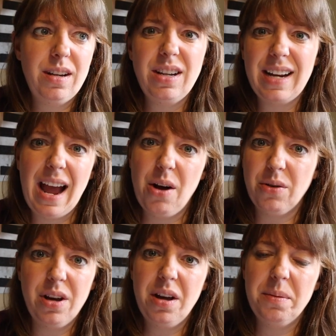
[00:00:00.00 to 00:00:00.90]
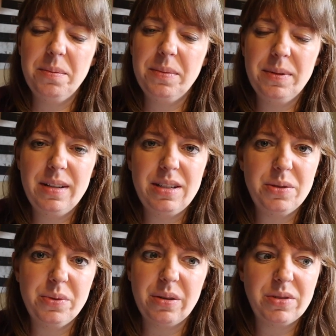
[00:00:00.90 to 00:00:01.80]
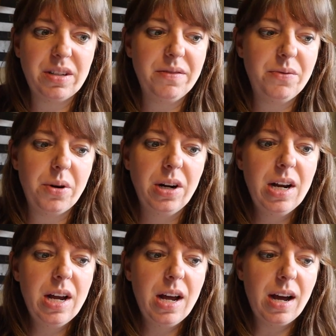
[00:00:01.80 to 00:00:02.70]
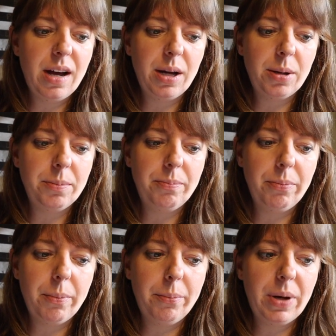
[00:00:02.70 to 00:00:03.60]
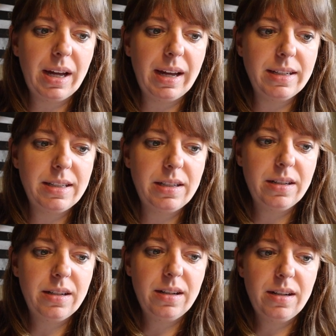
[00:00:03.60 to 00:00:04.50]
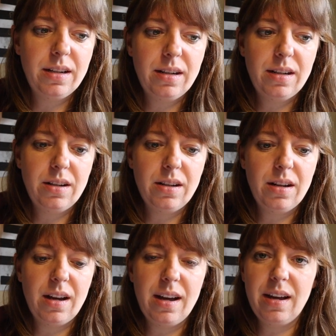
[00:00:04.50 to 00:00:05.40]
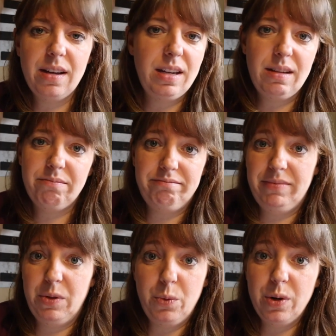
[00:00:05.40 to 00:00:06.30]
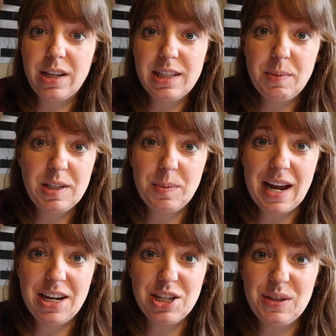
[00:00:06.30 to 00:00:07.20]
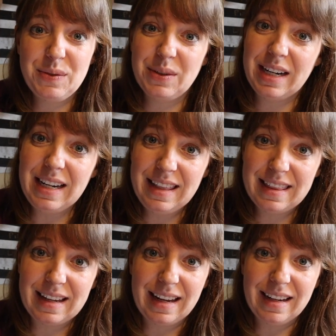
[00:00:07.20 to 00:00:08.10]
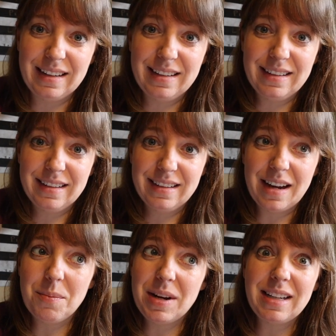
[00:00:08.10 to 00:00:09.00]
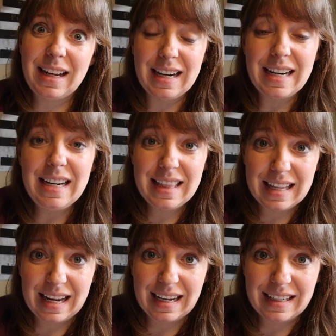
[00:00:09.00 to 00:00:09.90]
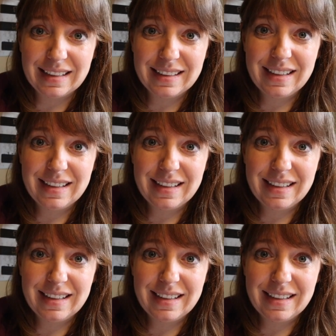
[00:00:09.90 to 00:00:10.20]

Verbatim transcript: a good outcome. That's the word I was looking for. Um, but uh, we're not supposed to be anxious for anything. I mean, like anything.